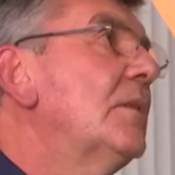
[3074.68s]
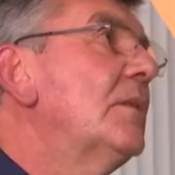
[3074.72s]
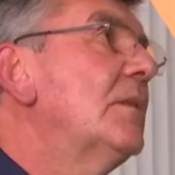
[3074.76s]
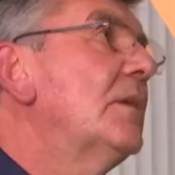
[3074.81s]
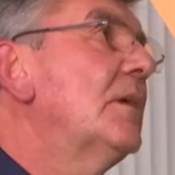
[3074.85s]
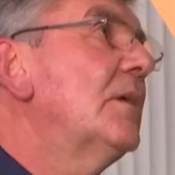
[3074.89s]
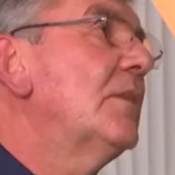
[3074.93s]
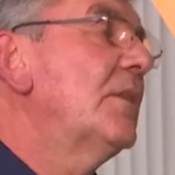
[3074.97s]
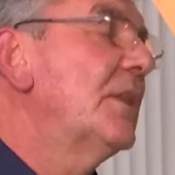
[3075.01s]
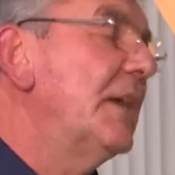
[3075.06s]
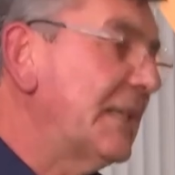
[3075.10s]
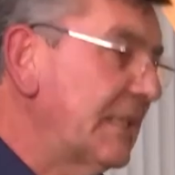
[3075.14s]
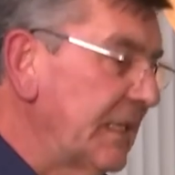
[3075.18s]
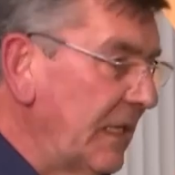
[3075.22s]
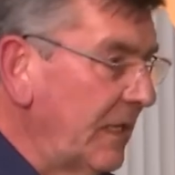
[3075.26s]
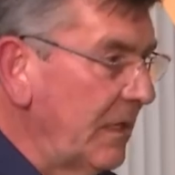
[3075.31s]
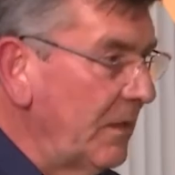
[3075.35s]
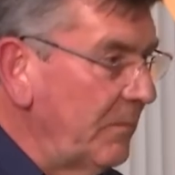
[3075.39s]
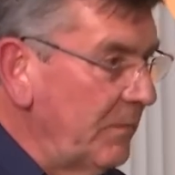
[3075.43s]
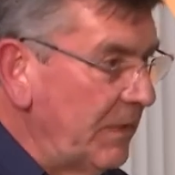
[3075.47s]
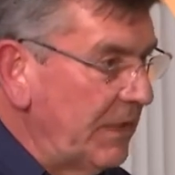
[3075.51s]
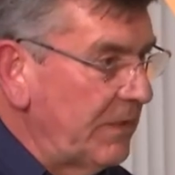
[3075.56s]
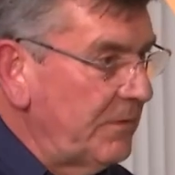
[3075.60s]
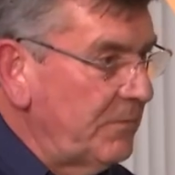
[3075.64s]
that
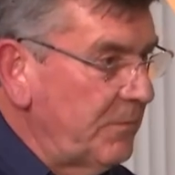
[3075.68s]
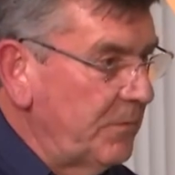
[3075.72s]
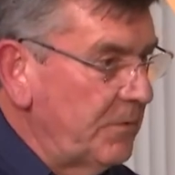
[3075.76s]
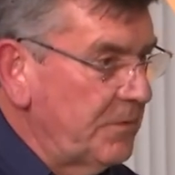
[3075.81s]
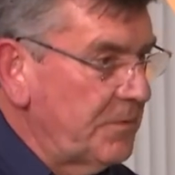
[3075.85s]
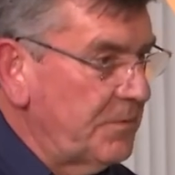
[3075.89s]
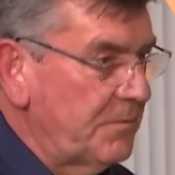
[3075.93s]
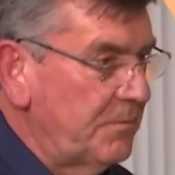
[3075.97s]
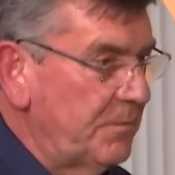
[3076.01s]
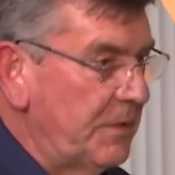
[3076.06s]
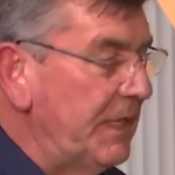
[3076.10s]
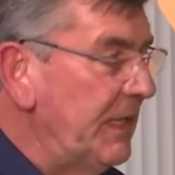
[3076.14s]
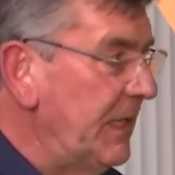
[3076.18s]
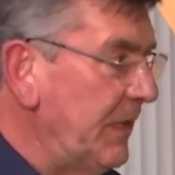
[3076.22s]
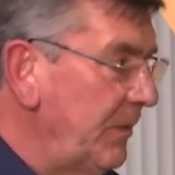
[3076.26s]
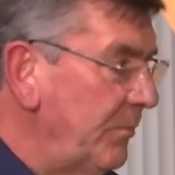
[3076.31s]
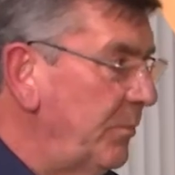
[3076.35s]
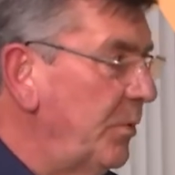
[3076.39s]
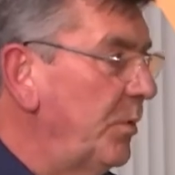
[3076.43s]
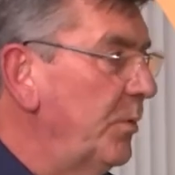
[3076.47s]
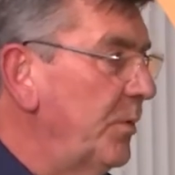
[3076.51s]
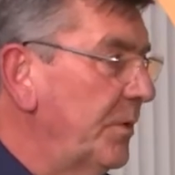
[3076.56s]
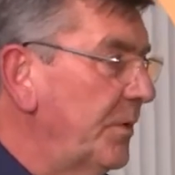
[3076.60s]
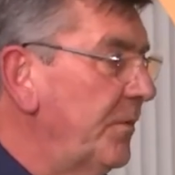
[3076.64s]
element was really
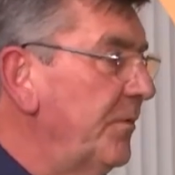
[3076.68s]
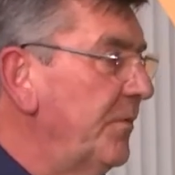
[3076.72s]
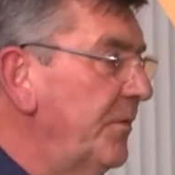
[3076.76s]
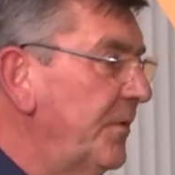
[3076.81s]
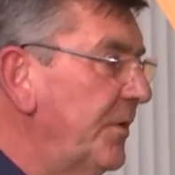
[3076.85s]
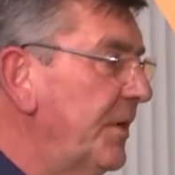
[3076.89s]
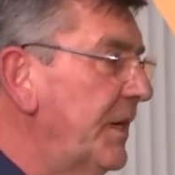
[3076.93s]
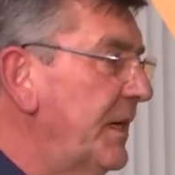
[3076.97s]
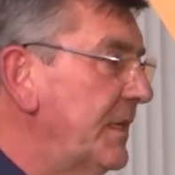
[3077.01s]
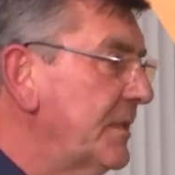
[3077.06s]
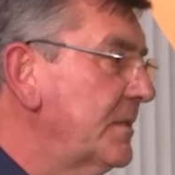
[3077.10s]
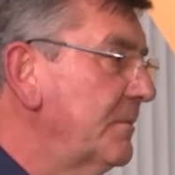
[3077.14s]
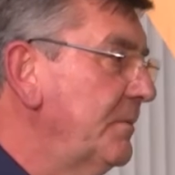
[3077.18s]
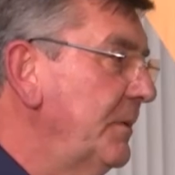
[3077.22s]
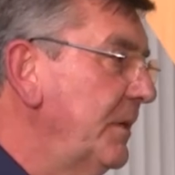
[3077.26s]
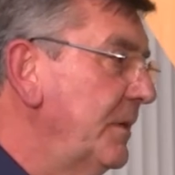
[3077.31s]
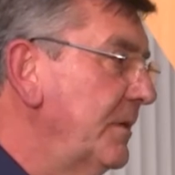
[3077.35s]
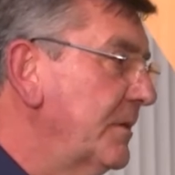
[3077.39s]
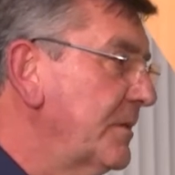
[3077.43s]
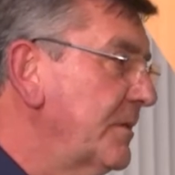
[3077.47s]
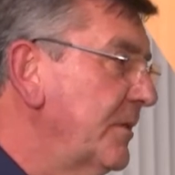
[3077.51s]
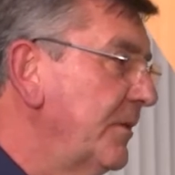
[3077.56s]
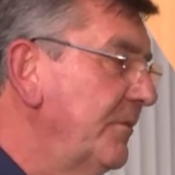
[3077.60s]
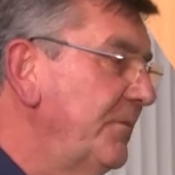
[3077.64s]
important for us
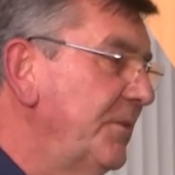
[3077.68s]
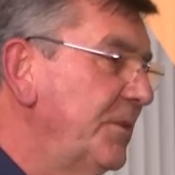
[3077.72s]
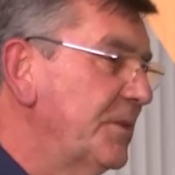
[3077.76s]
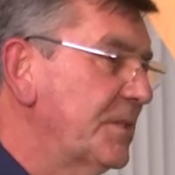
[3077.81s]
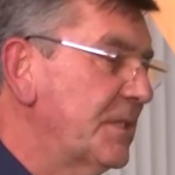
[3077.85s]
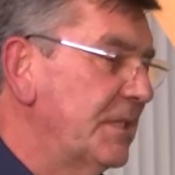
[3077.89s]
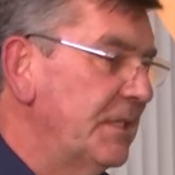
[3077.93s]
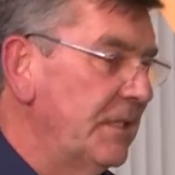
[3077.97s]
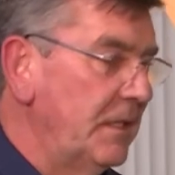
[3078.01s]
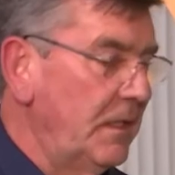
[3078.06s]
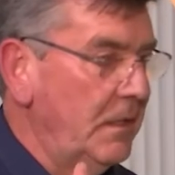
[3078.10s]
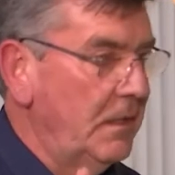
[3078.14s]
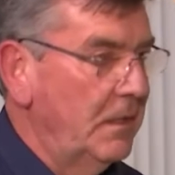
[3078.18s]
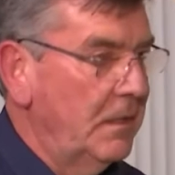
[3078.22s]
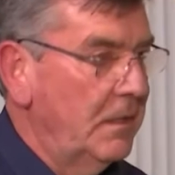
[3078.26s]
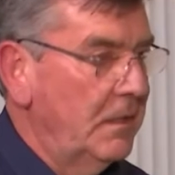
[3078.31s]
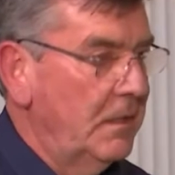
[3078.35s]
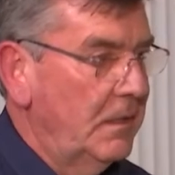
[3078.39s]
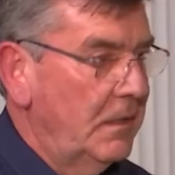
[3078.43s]
because obviously,